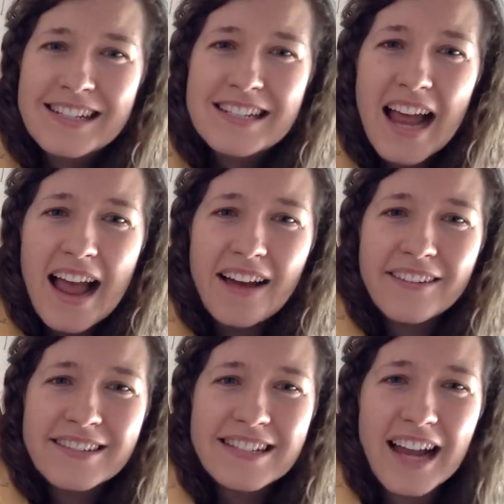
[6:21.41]

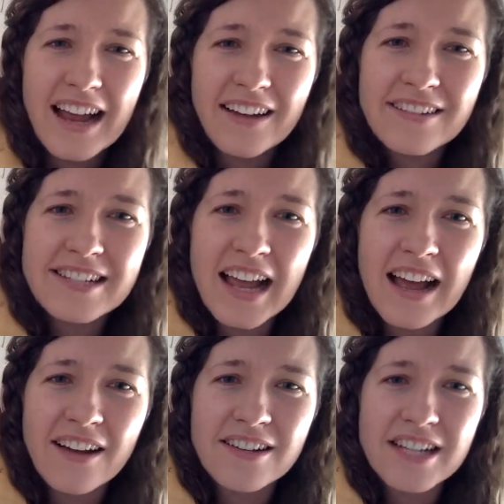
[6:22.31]
Down, down,
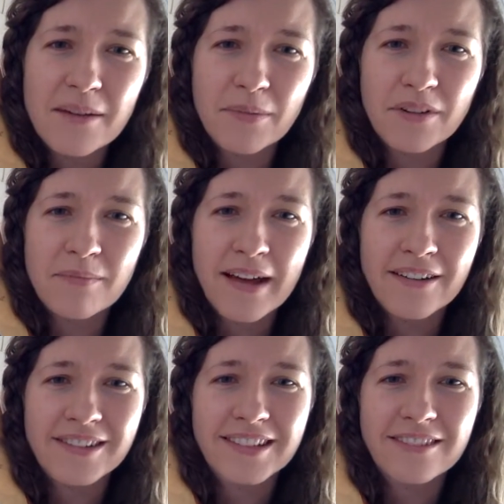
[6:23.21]
down, tumbled
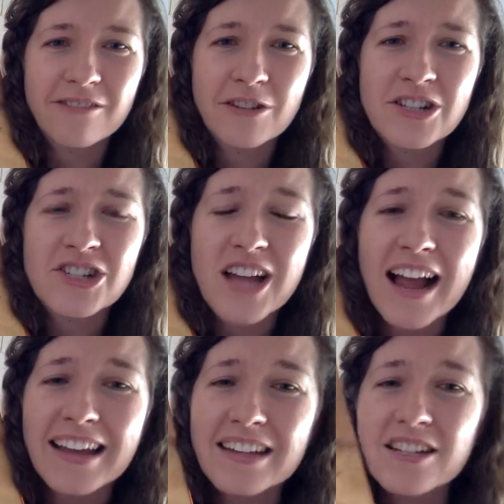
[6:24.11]
Mouse through a
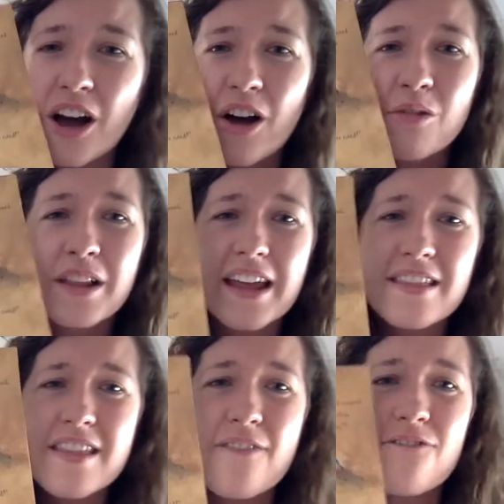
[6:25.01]
giant hole in the